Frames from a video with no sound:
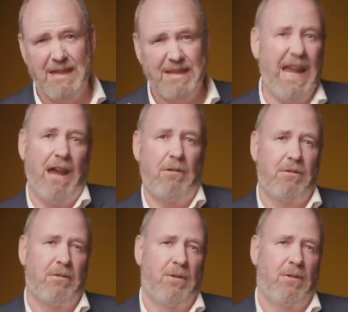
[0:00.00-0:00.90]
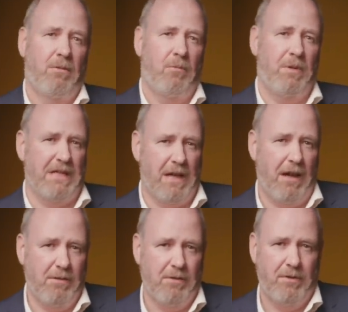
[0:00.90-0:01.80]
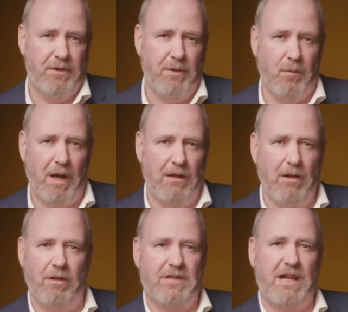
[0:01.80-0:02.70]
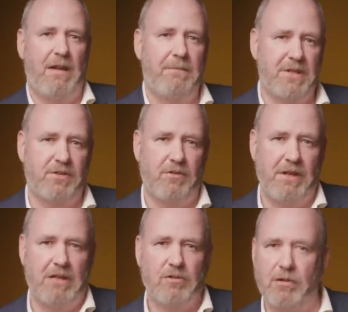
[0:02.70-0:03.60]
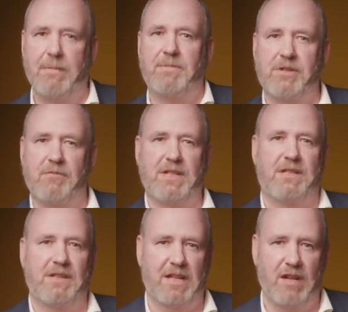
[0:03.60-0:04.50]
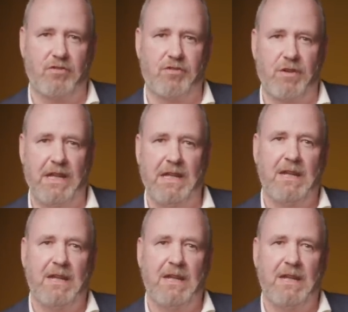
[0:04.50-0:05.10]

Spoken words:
Now, we know that while lockdown misery gripped the rest of the country,